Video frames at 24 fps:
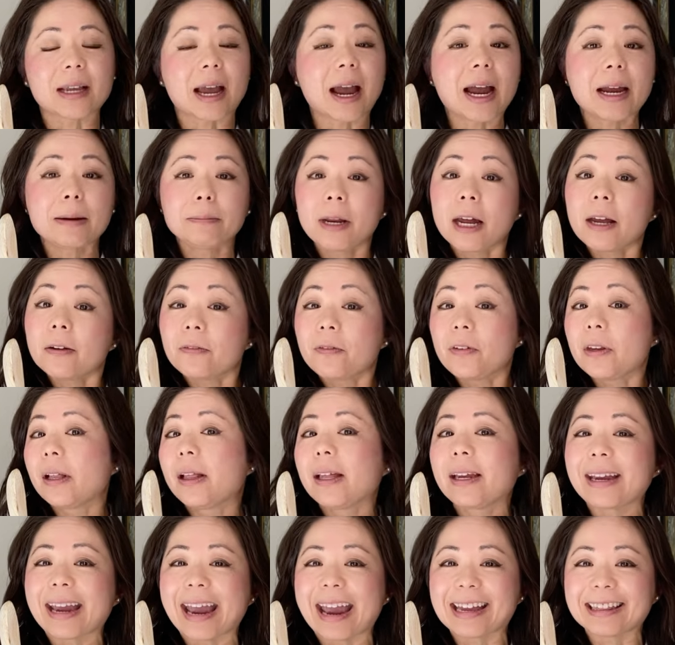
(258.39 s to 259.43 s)
I'm not
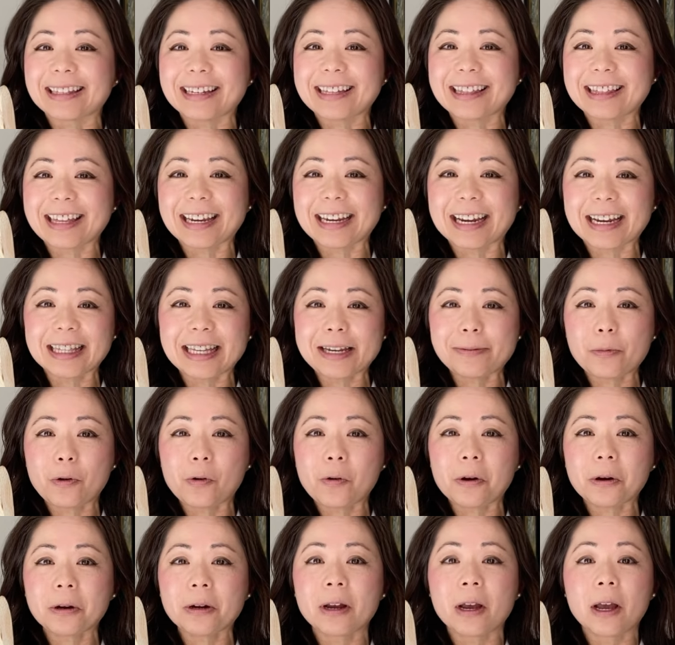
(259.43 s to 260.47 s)
feeling anything anymore?